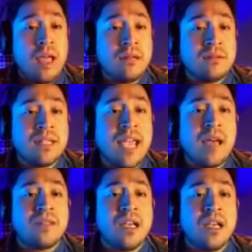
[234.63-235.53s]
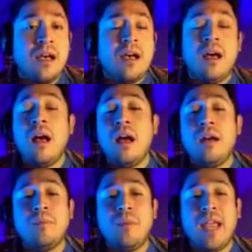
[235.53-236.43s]
and kept
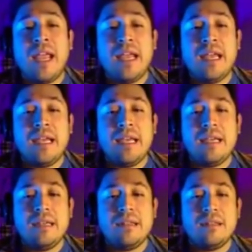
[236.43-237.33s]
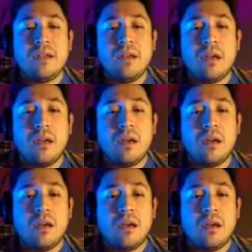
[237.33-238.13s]
a pace.